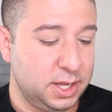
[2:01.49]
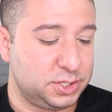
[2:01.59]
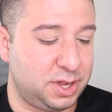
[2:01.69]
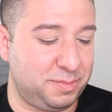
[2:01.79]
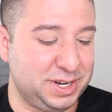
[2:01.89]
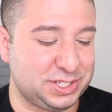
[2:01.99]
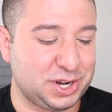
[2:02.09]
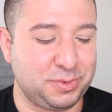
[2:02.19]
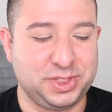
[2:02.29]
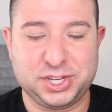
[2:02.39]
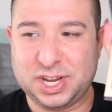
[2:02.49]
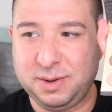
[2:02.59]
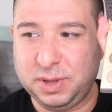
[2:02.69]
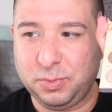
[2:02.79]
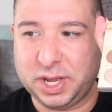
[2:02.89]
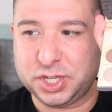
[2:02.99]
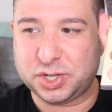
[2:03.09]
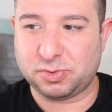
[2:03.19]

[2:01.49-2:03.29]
So I'm going to start with the shade Bewitched